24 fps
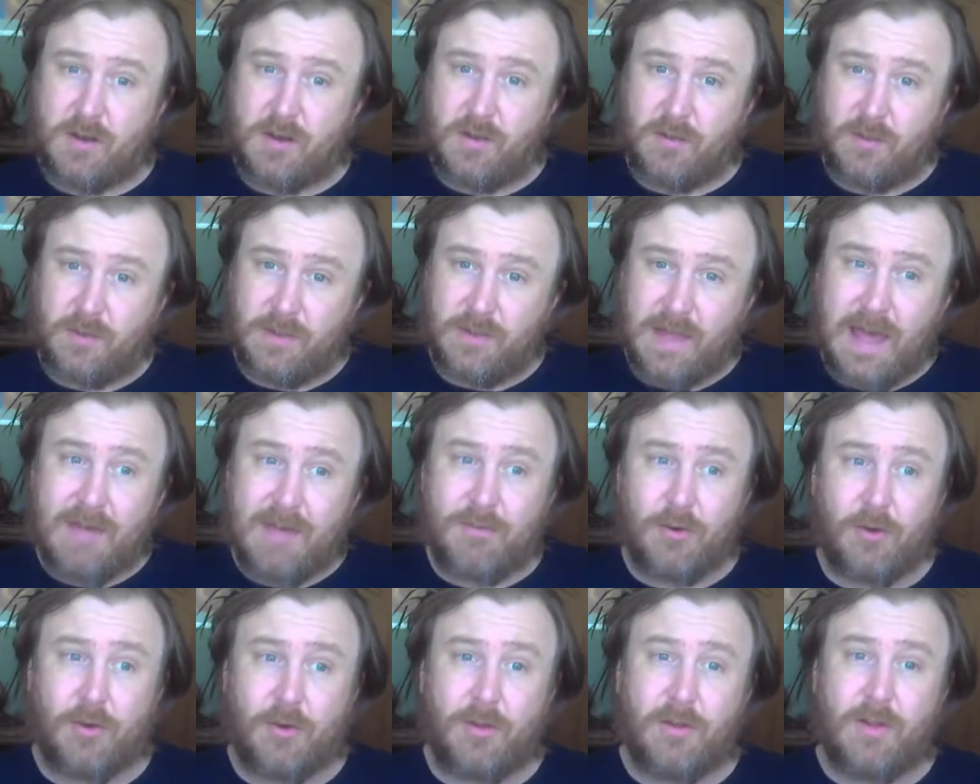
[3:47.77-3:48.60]

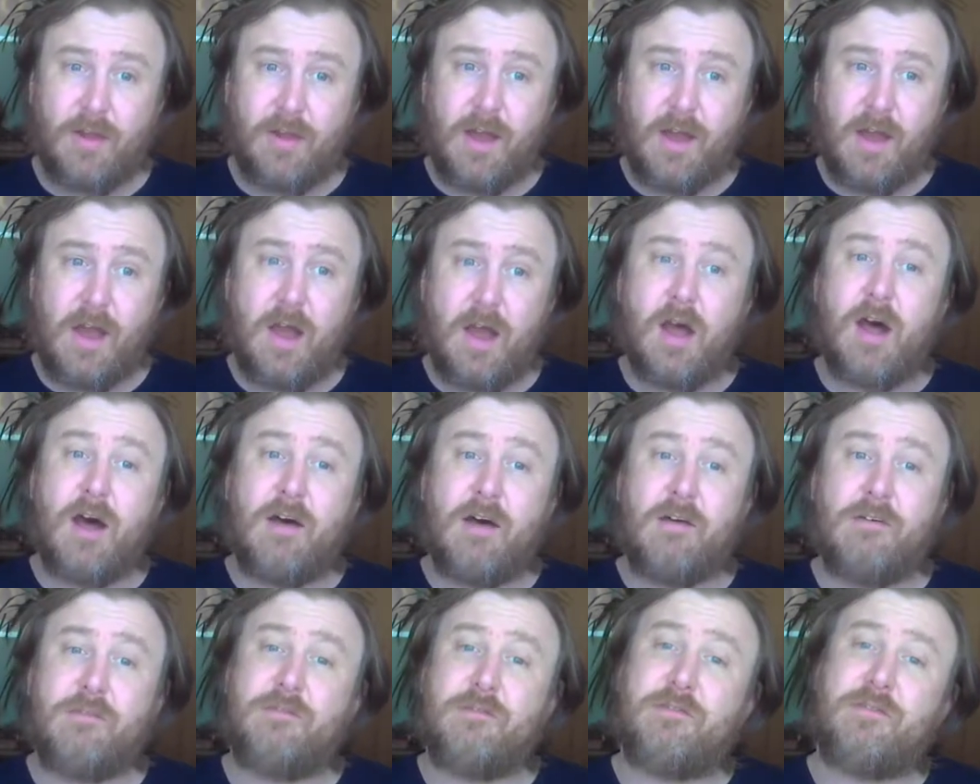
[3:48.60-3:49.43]
level
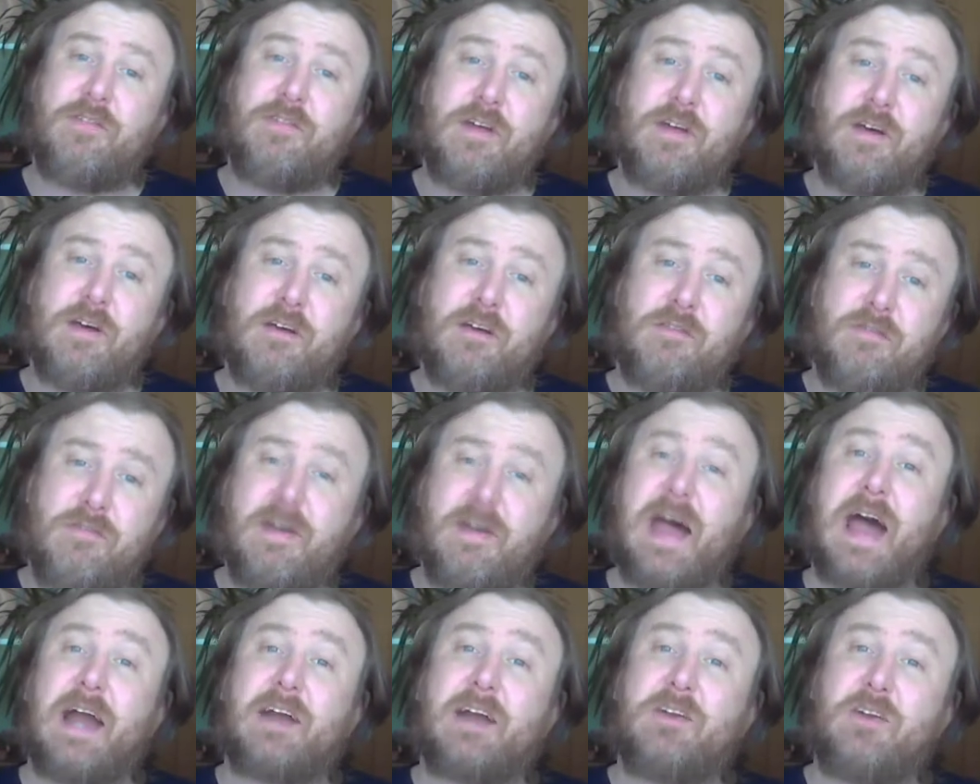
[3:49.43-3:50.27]
of the
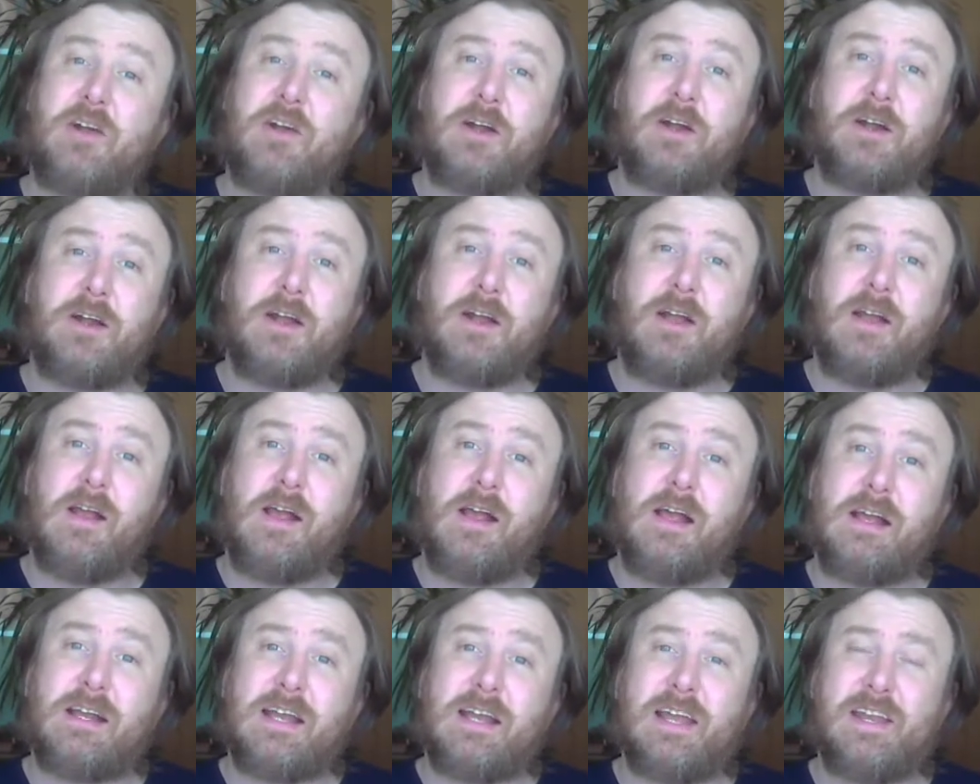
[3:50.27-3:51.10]
factor
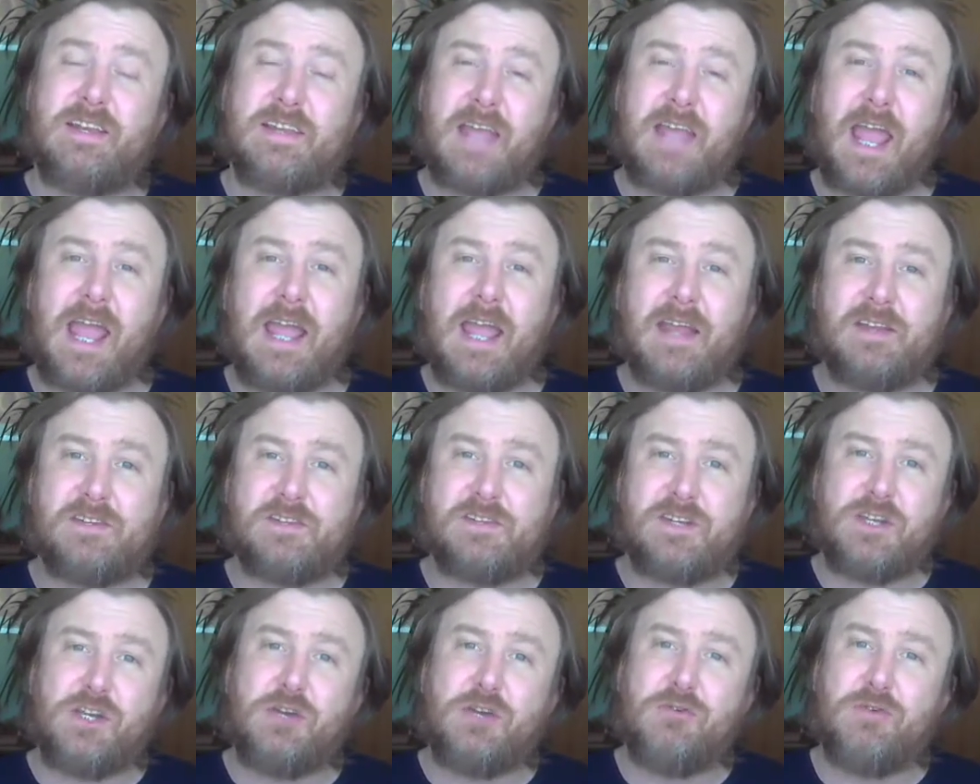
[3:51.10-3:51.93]

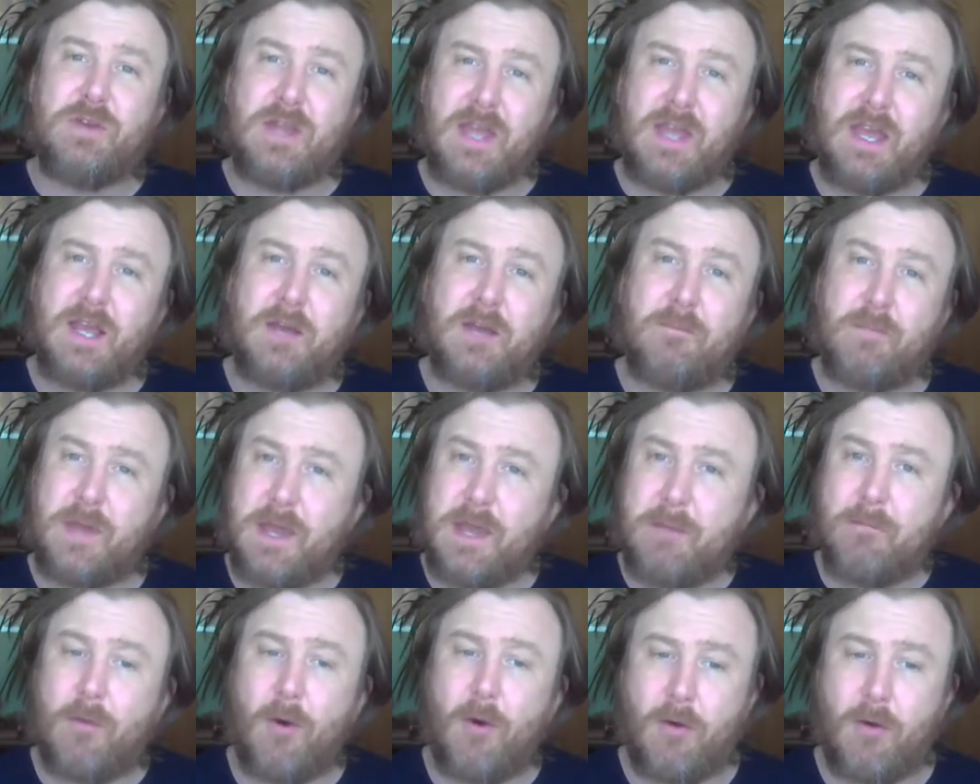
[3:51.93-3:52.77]
contains unique
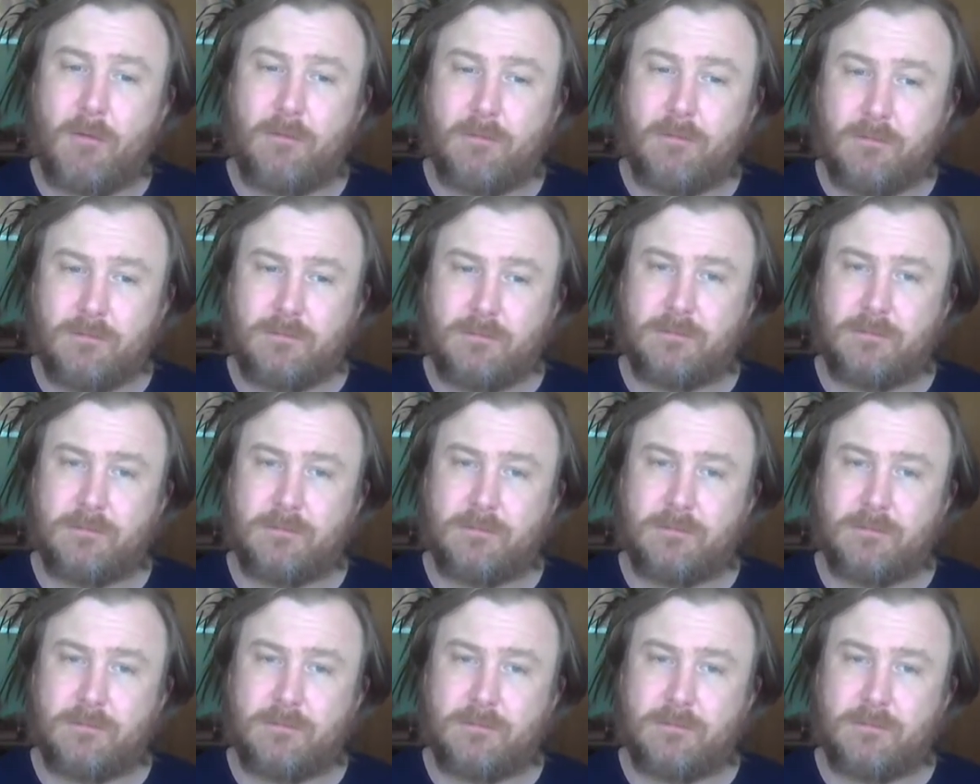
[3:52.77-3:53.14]
people.